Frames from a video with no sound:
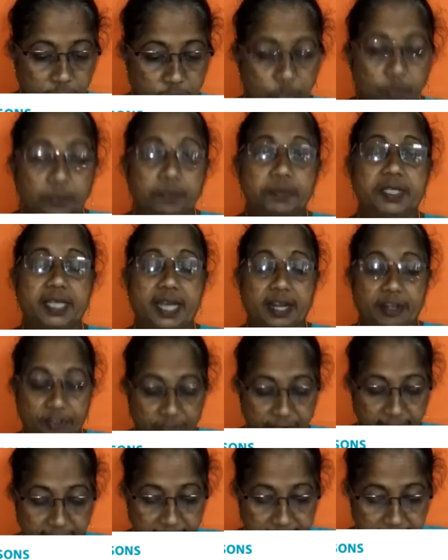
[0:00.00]
soups
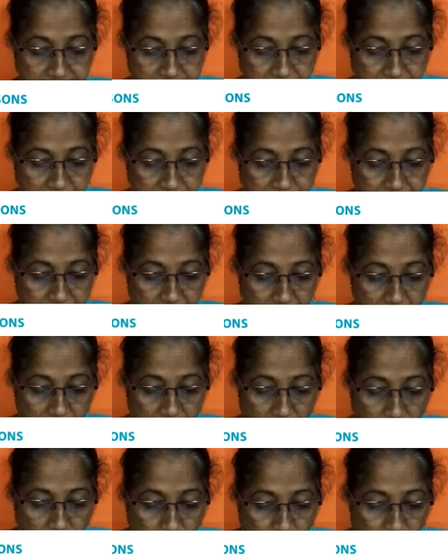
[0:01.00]
and drinks.
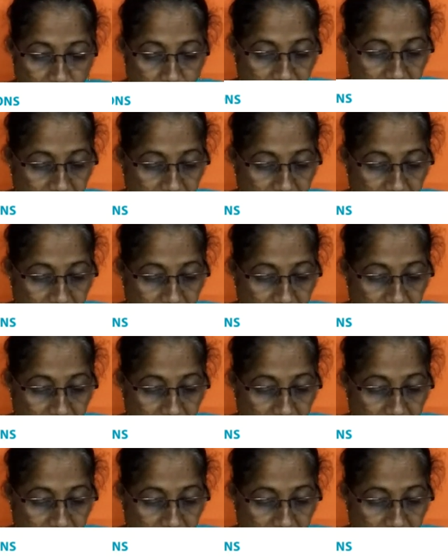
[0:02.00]
We